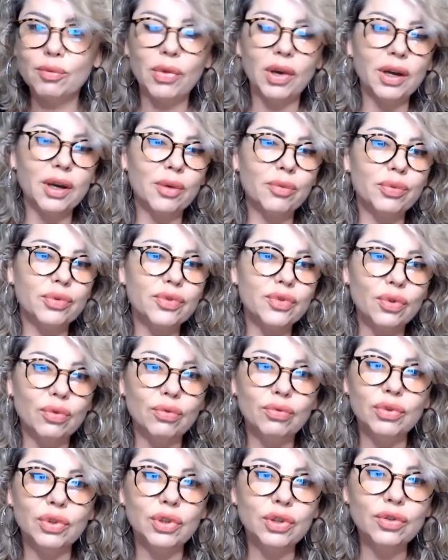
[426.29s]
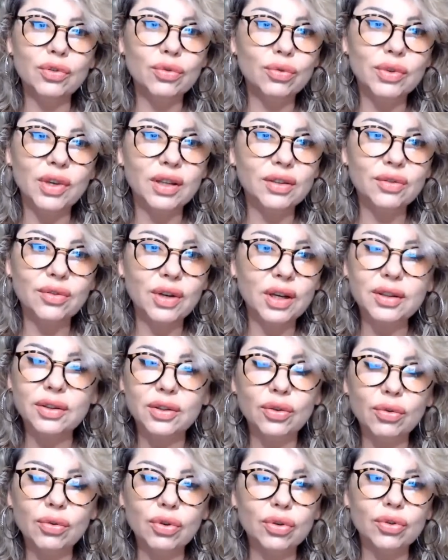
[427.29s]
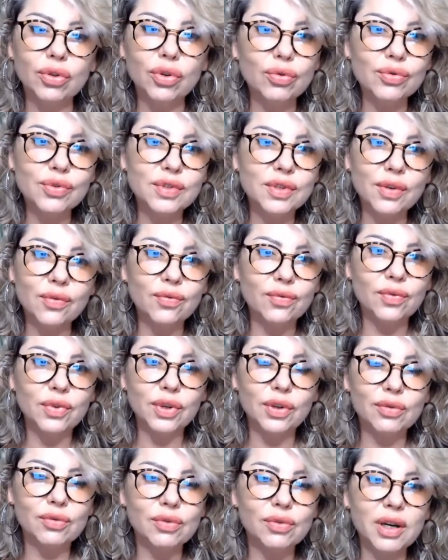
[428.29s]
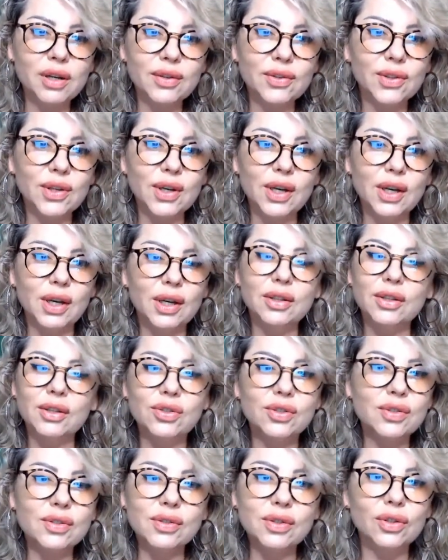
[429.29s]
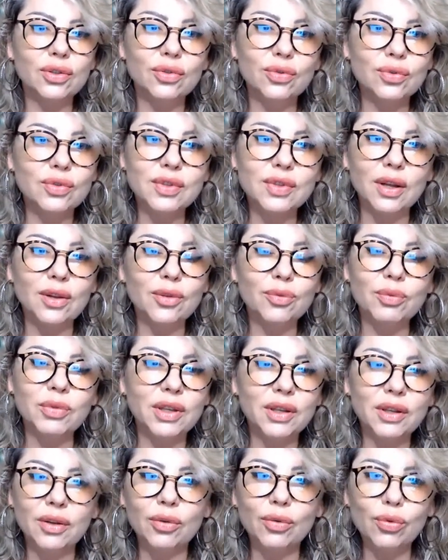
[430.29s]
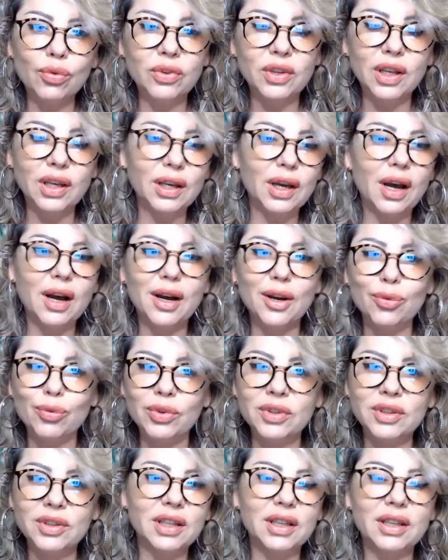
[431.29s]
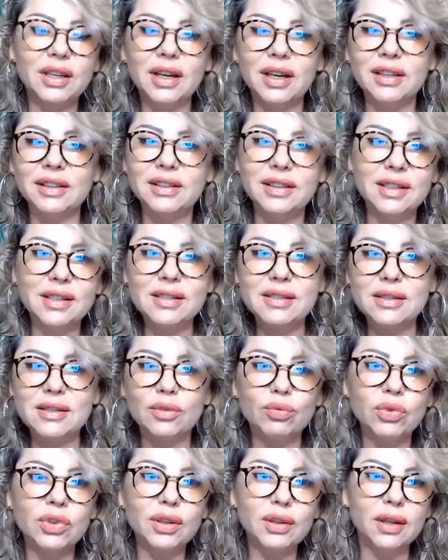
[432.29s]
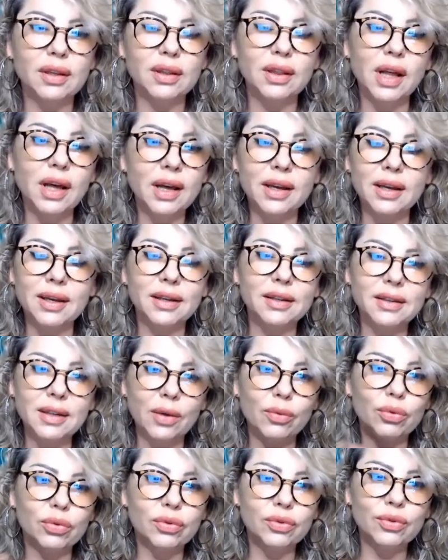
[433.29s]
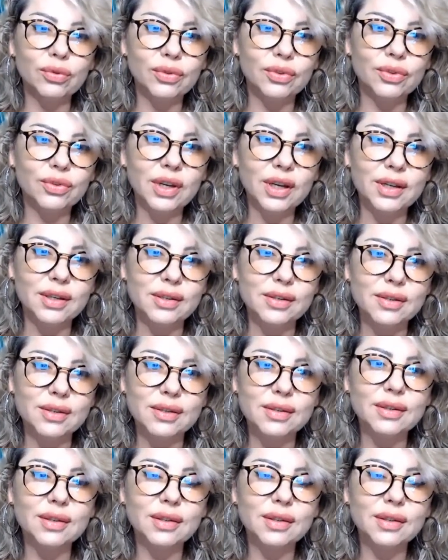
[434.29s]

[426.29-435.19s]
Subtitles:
My couples don't need to get ready or know something, right? They just need to tell me who they are, what their ideas, and what they like, and I will do the rest.